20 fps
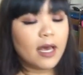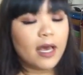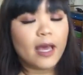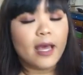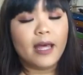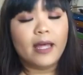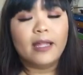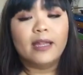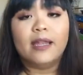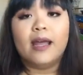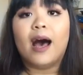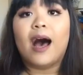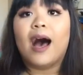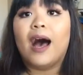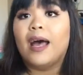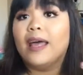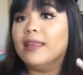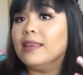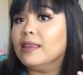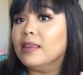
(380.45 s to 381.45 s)
and
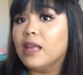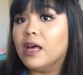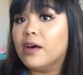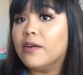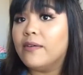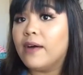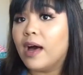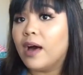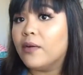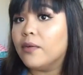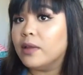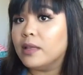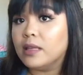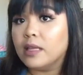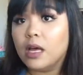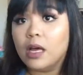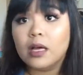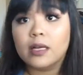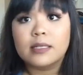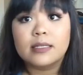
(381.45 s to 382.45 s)
I love how it
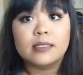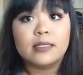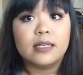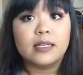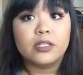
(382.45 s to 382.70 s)
looks.